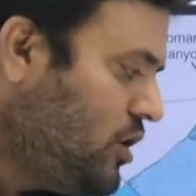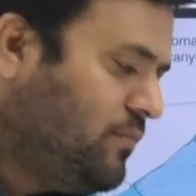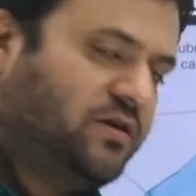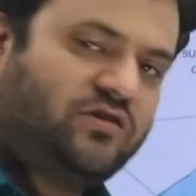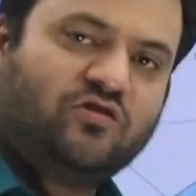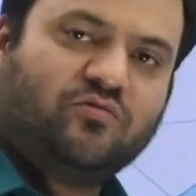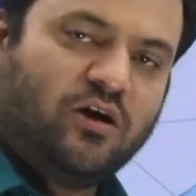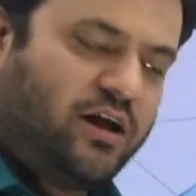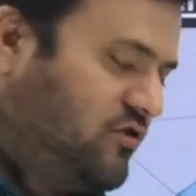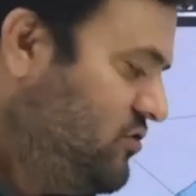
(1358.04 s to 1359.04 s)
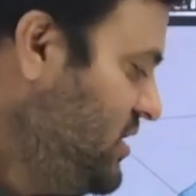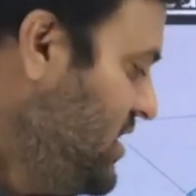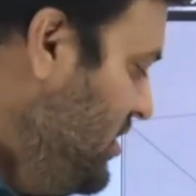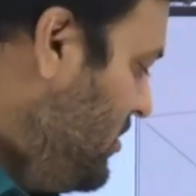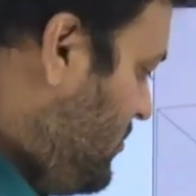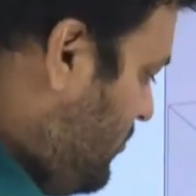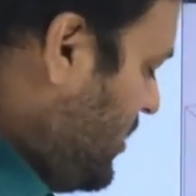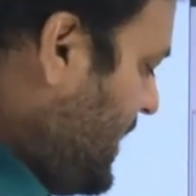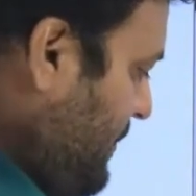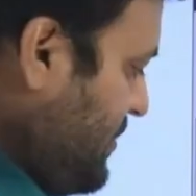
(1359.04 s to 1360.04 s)
this is what actually guyot. What
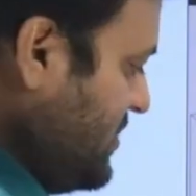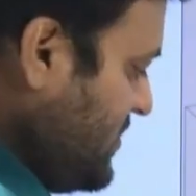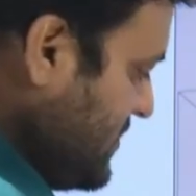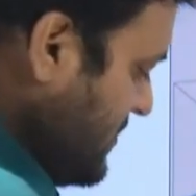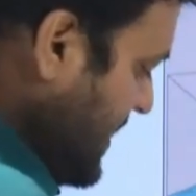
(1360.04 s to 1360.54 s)
happens, that